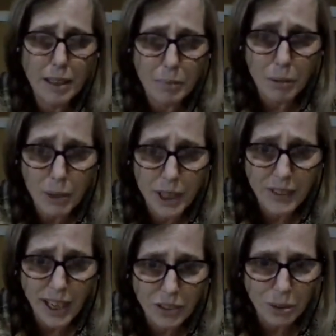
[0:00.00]
I'm going to read
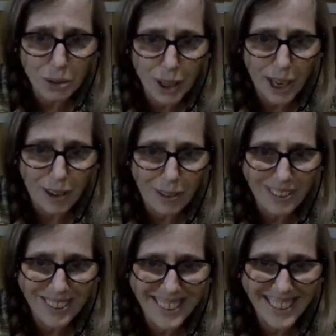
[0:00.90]
that to you now.
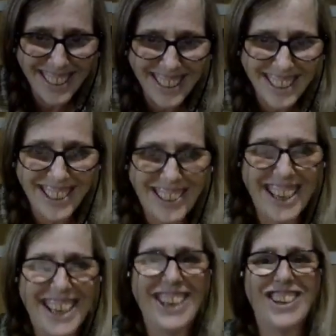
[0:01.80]

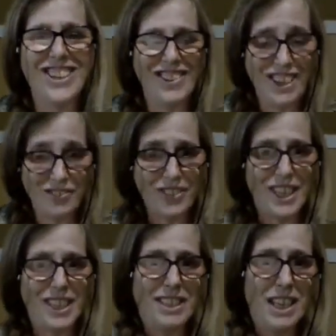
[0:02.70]
Alright, are you ready for
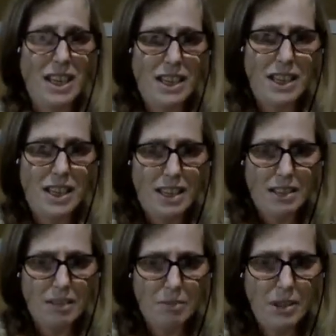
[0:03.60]
this?
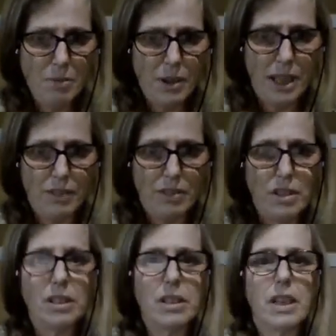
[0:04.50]
Where's my...
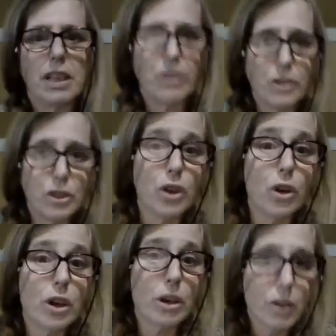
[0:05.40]
I look
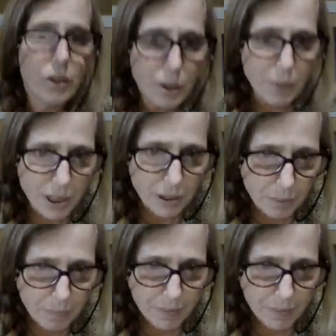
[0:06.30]
dark. Oh, there we go.